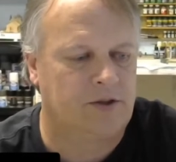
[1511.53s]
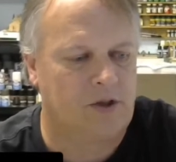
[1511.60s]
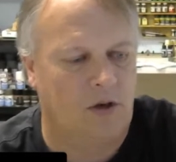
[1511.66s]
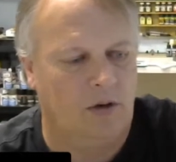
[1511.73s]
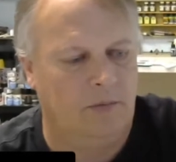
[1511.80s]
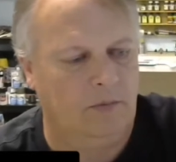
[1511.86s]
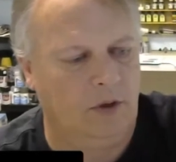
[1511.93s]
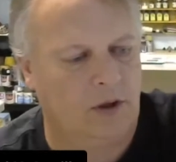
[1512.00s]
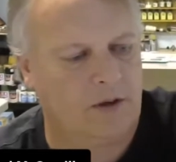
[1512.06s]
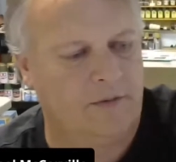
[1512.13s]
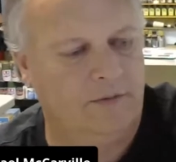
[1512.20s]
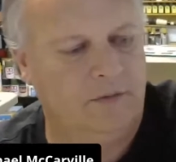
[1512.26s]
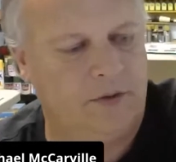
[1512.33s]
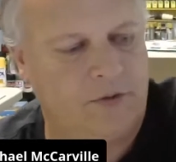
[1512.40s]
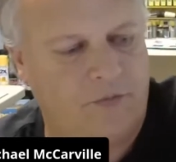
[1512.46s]
So I'm
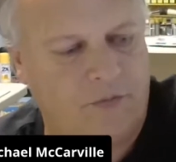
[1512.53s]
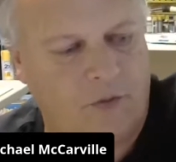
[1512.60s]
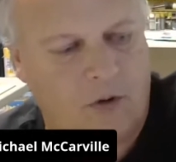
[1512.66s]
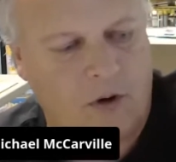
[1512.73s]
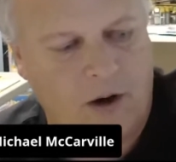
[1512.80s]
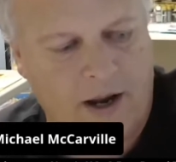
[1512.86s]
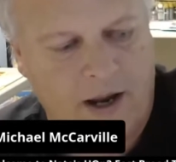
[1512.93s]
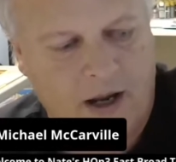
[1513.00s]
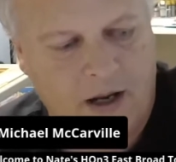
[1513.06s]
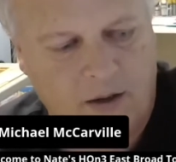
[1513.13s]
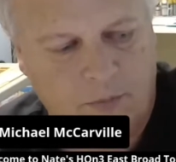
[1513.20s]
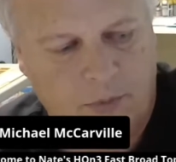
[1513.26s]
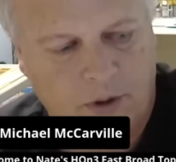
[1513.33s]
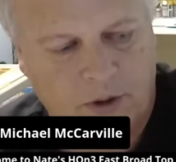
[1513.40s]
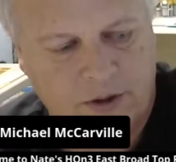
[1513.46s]
looking for a
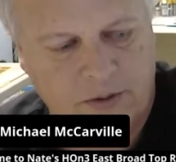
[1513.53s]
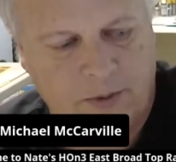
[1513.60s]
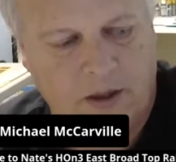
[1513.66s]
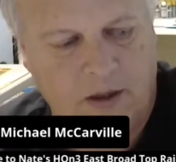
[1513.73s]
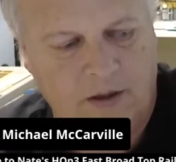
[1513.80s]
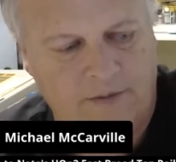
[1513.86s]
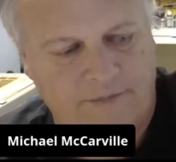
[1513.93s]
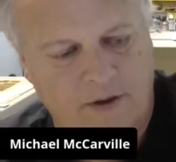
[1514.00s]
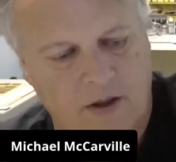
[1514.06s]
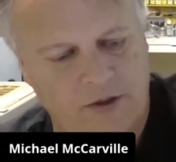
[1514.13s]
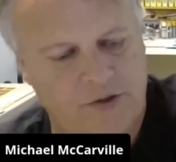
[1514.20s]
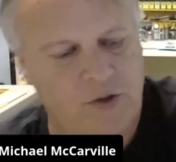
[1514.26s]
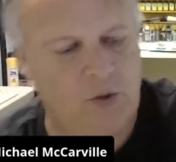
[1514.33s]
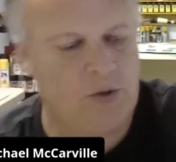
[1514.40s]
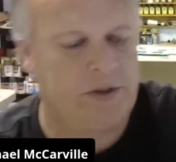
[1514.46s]
book to be delivered
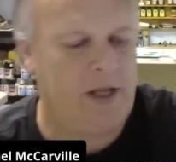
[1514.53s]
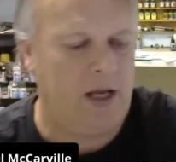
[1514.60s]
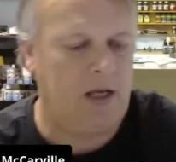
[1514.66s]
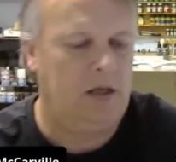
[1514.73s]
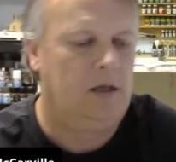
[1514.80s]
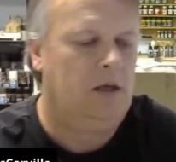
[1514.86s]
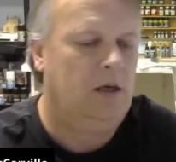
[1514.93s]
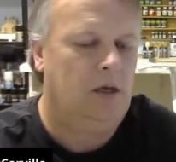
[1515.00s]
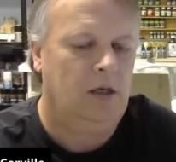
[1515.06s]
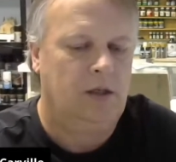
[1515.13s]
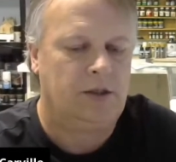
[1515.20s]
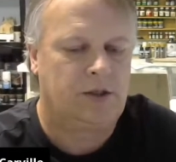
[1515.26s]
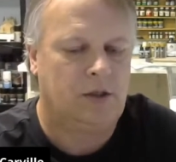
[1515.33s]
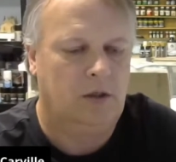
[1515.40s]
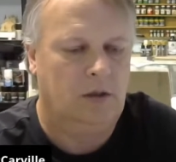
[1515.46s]
on Tuesday.
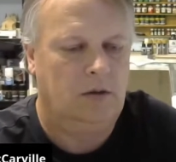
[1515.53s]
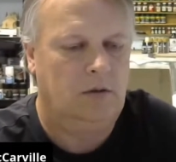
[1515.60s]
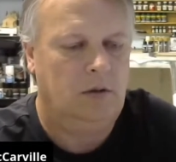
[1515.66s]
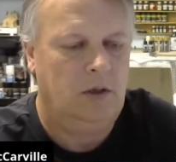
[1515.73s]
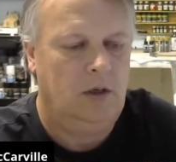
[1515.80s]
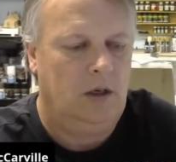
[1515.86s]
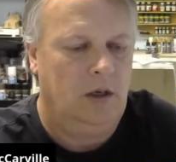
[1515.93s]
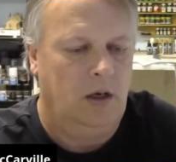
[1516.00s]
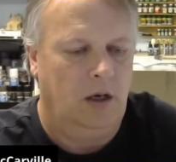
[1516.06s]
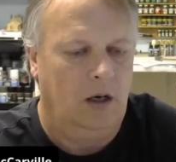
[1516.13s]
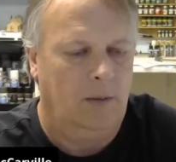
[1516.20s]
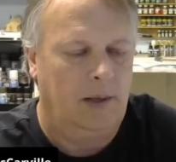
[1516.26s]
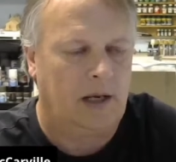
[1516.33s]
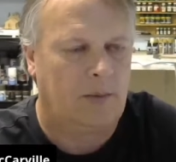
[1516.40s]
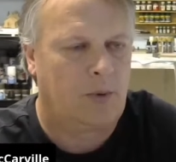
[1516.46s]
So
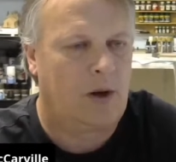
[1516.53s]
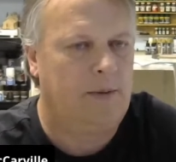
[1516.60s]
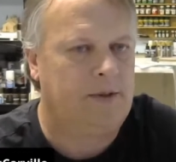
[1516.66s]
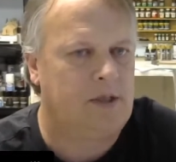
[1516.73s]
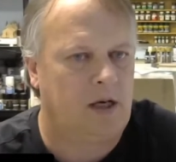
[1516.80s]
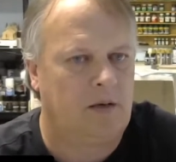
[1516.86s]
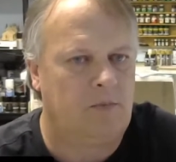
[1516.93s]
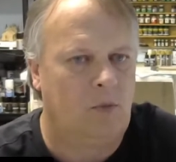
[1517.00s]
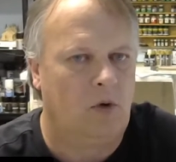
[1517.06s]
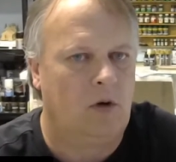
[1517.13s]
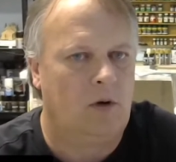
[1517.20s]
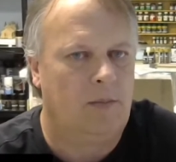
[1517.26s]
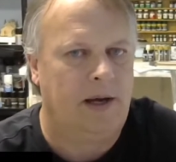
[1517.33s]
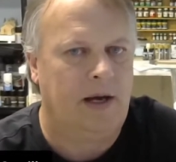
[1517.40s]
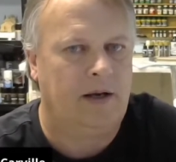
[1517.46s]
I can probably talk
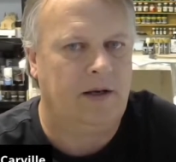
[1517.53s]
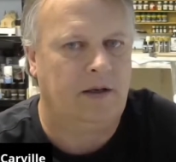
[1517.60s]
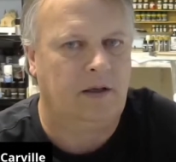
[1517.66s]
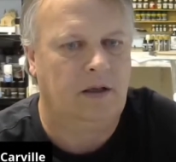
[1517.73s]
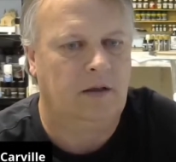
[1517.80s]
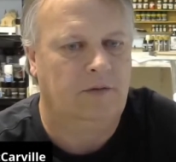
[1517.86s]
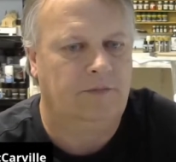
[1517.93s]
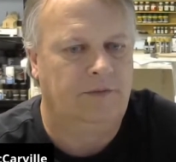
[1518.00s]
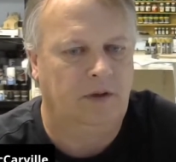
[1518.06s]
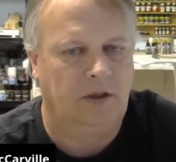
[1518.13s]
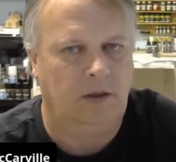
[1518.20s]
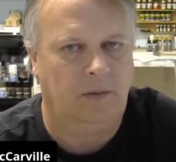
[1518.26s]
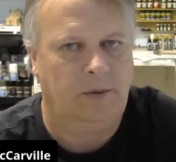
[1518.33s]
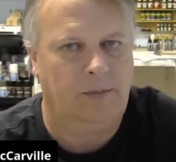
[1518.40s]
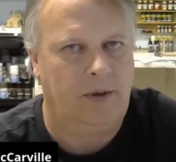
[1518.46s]
more about it and give a
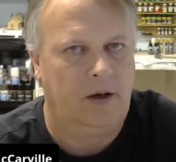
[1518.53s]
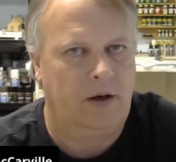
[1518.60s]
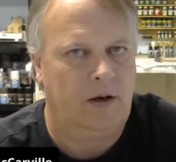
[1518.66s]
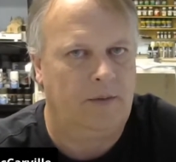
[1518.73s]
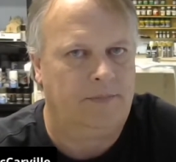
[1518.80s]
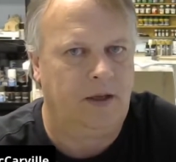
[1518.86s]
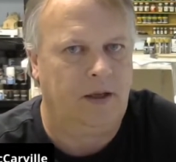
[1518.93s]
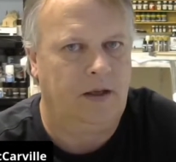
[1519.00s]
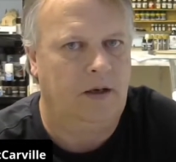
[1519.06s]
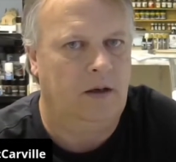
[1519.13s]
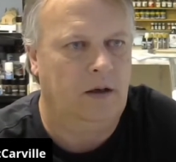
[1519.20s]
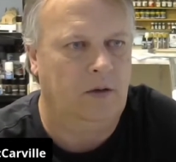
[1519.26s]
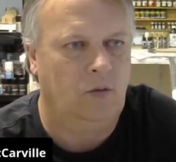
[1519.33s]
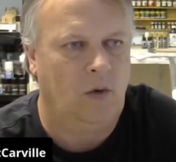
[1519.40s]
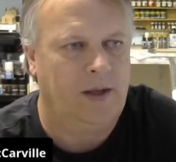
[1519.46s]
little bit better update
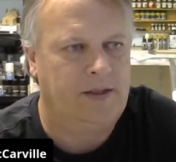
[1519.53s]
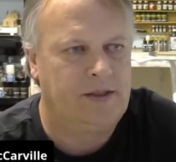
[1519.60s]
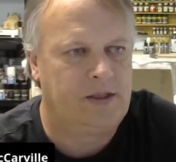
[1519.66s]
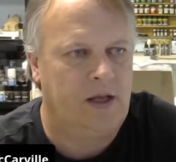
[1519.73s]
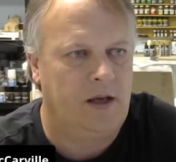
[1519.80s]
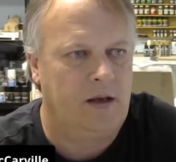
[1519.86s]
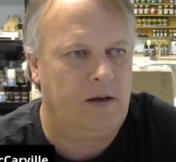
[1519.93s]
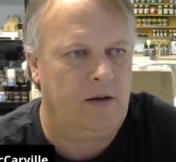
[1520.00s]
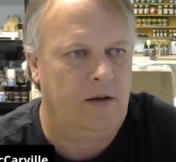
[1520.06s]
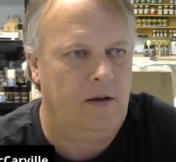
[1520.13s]
on Wednesday.